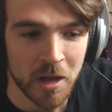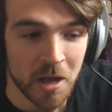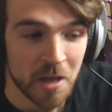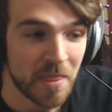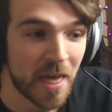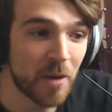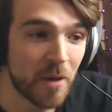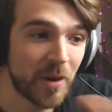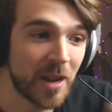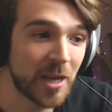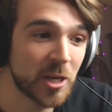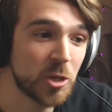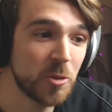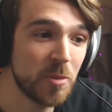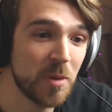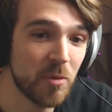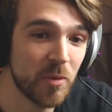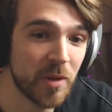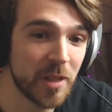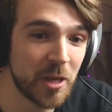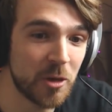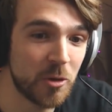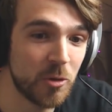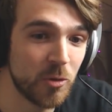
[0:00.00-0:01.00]
That would actually be
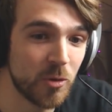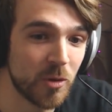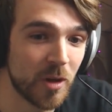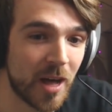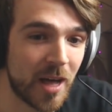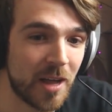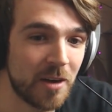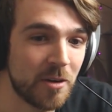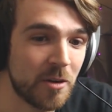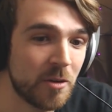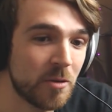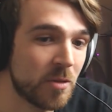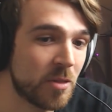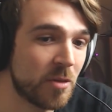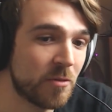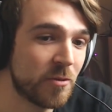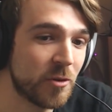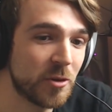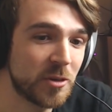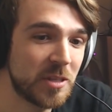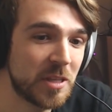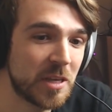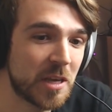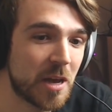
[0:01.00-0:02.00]
really cool. I don't know, the
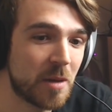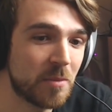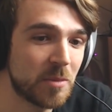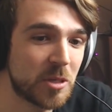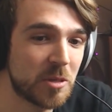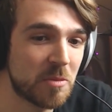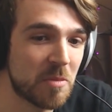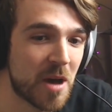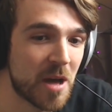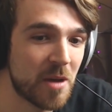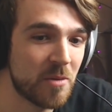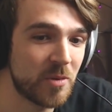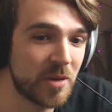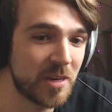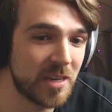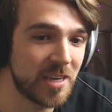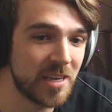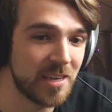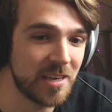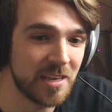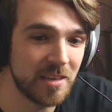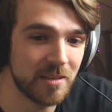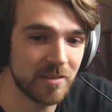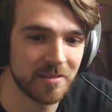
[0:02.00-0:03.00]
first thing that comes to mind when
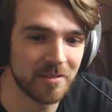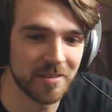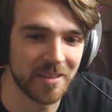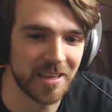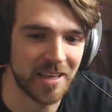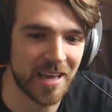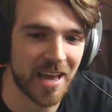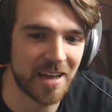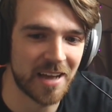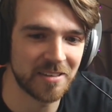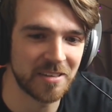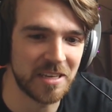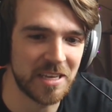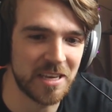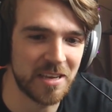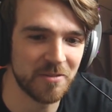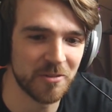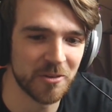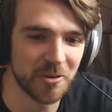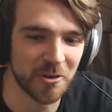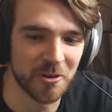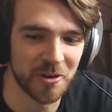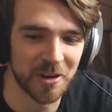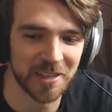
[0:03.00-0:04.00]
he has an
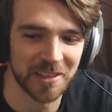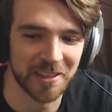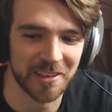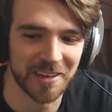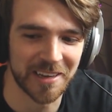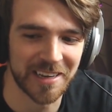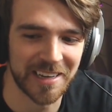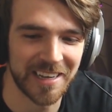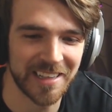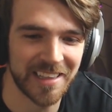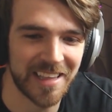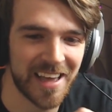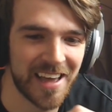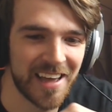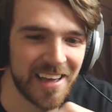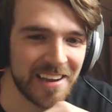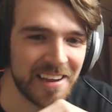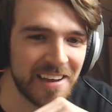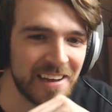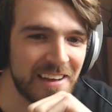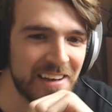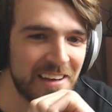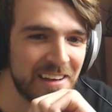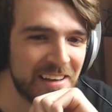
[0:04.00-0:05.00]
evil grin looking at that
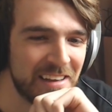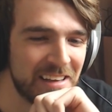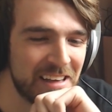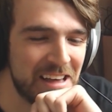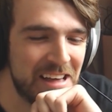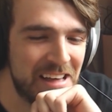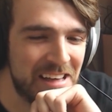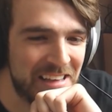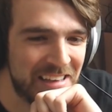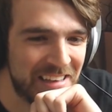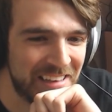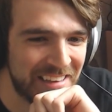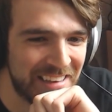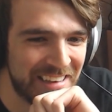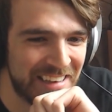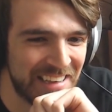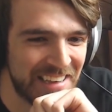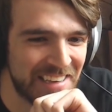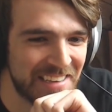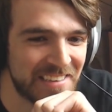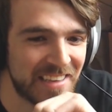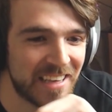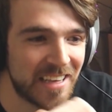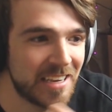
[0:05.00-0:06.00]

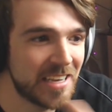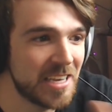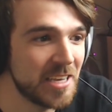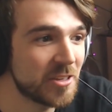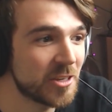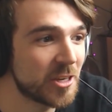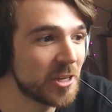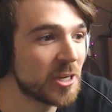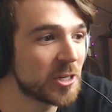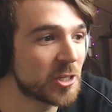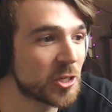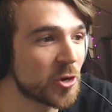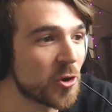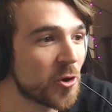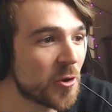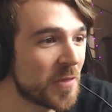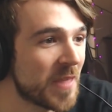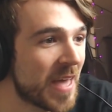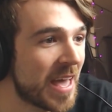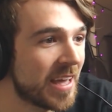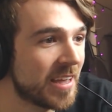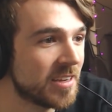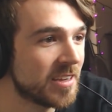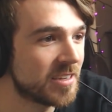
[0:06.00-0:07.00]
is that he's gonna turn
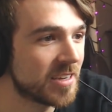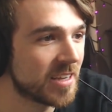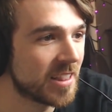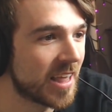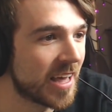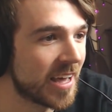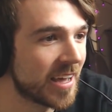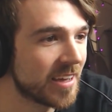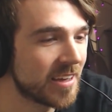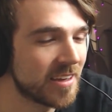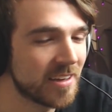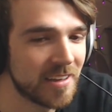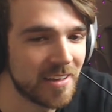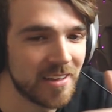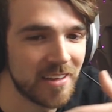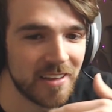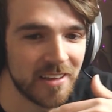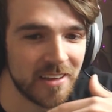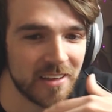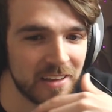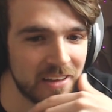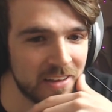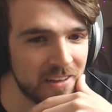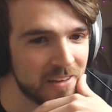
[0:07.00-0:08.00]
that into like
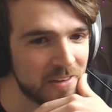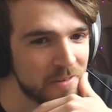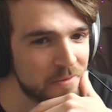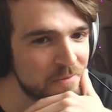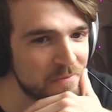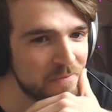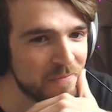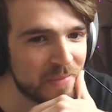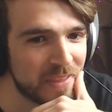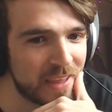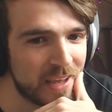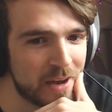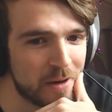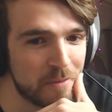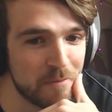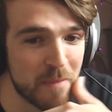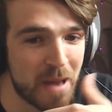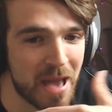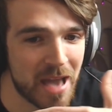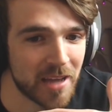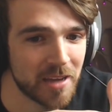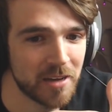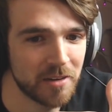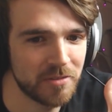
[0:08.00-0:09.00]
a
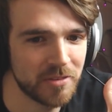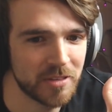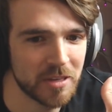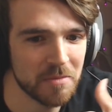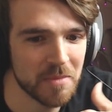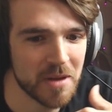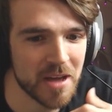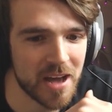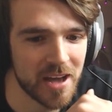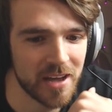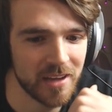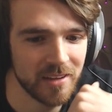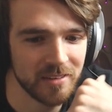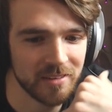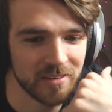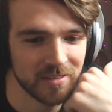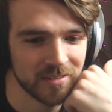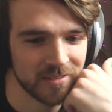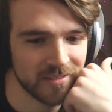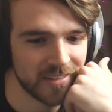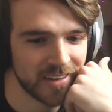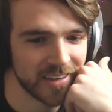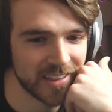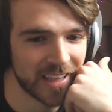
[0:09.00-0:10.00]
mech of some kind,
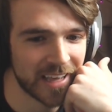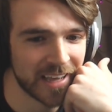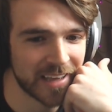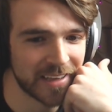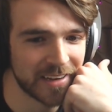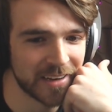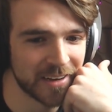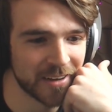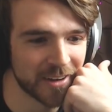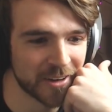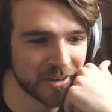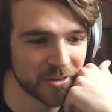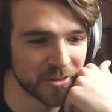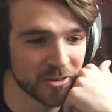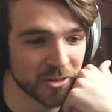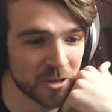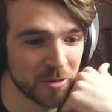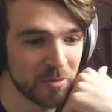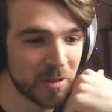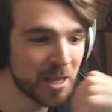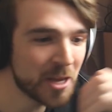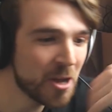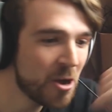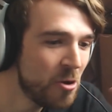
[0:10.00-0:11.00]
and like Knuckles is
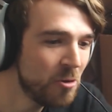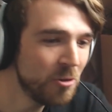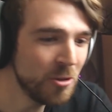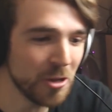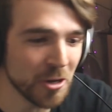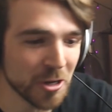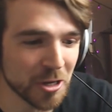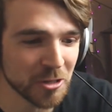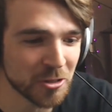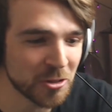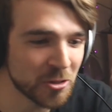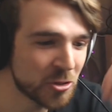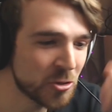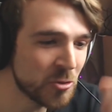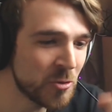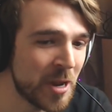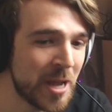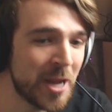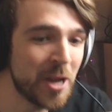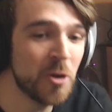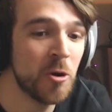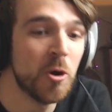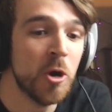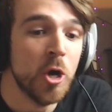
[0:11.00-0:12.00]
gonna be like, "Oh look, it's a
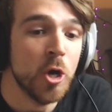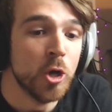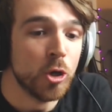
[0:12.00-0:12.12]
tornado!"